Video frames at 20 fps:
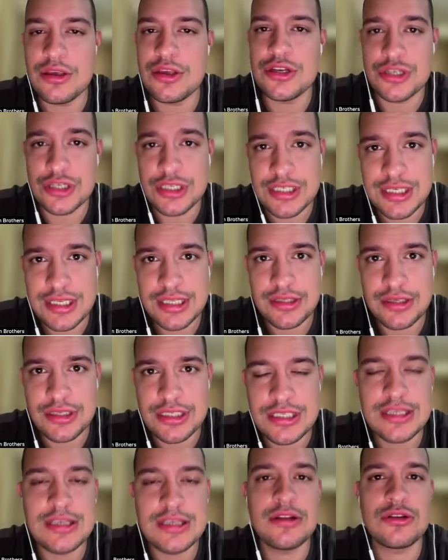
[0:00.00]
You just need
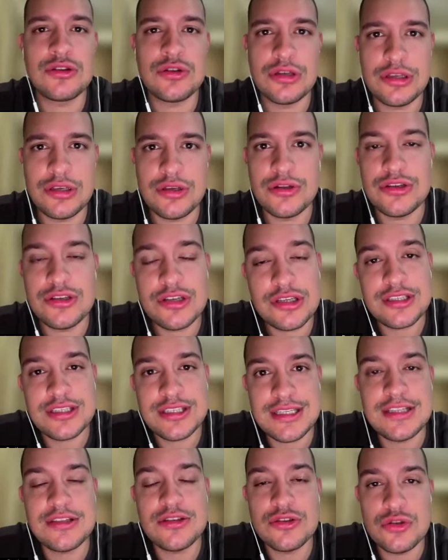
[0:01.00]

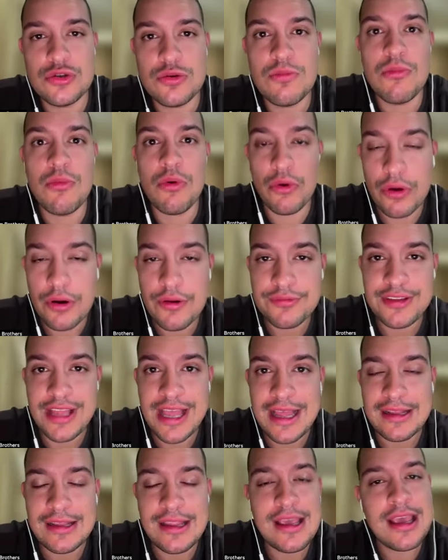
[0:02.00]
to do more of
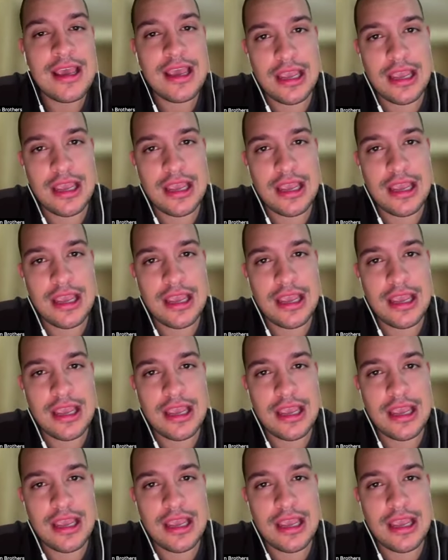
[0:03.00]
that